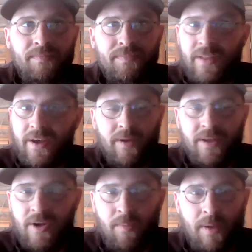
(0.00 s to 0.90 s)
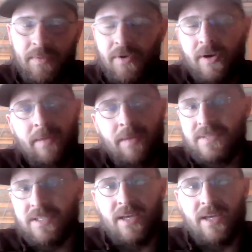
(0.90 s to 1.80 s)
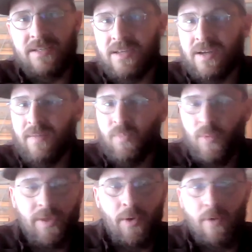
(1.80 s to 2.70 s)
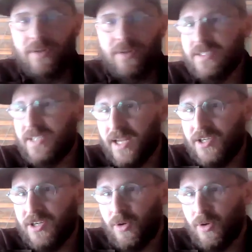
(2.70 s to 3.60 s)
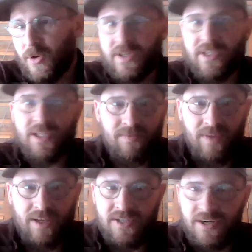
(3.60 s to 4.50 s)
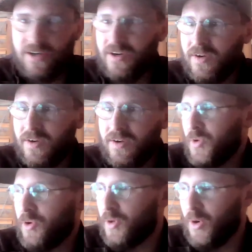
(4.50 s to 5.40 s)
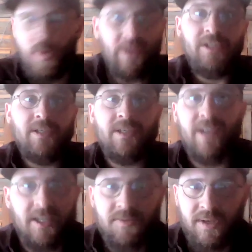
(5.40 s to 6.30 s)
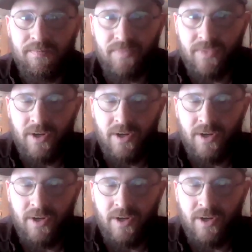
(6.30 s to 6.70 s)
They were like, people are going to make mistakes, whether you're a real estate agent or a real estate investor or a widget salesman.